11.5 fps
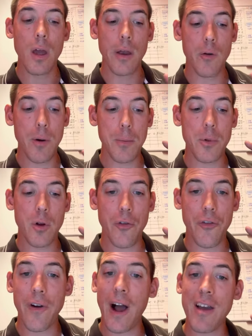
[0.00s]
remember, there's
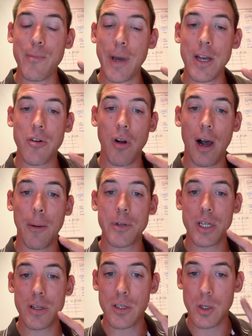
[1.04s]
five major
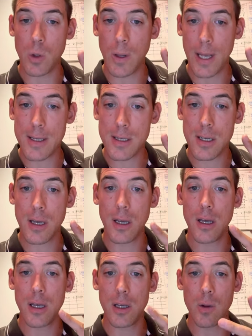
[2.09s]
options. You list
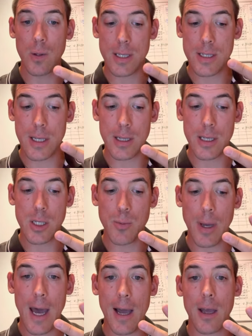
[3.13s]
and lease
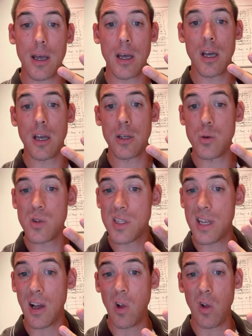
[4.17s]
back, you
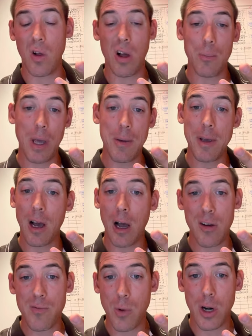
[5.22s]
sell maybe
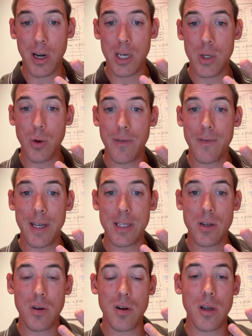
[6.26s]
off market to an
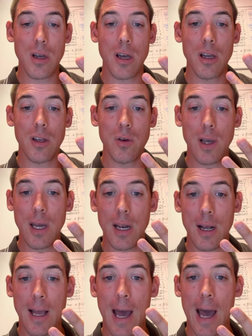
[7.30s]
investor, you get a
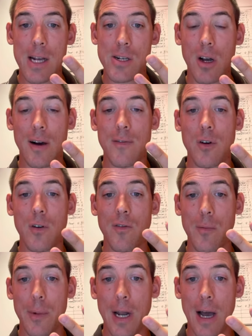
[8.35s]
cash offer
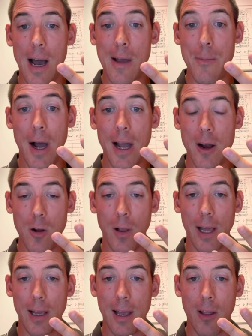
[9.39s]
from an iBuyer
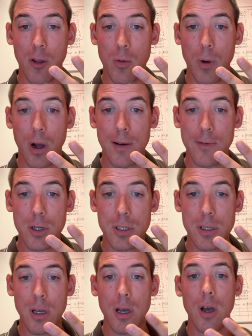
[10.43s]
like Keller
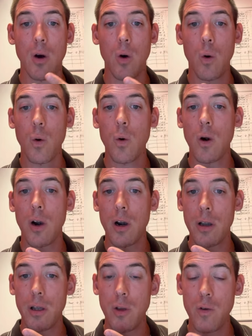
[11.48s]
offers,
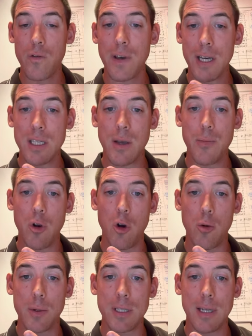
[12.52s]
or you fix up your
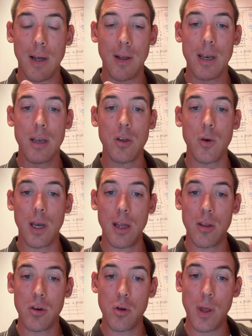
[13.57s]
home and sell it. You can
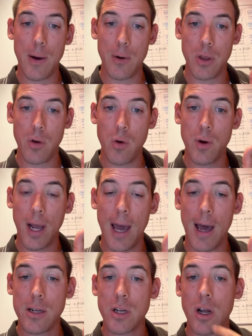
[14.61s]
either do that with your own
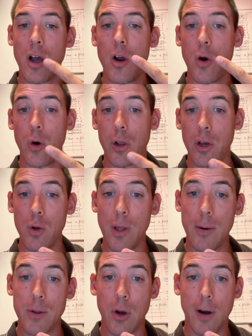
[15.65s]
cash or you can do
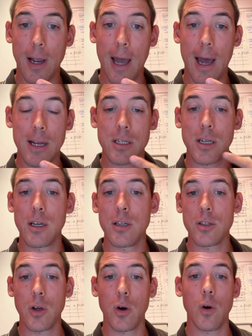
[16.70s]
that with our cash.
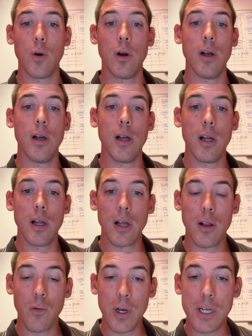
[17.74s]
So
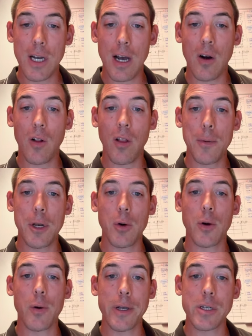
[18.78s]
reach out, let me know
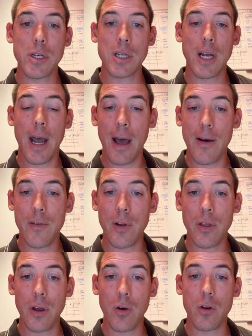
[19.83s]
what questions you have.
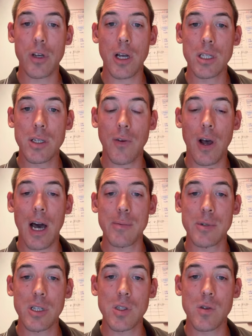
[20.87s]
There are tons of
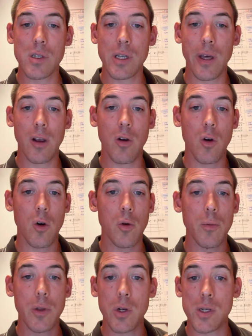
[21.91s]
options for selling your
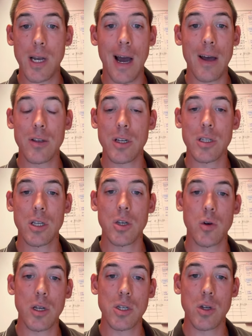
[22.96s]
home. There's not just the
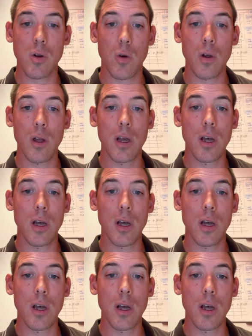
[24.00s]
traditional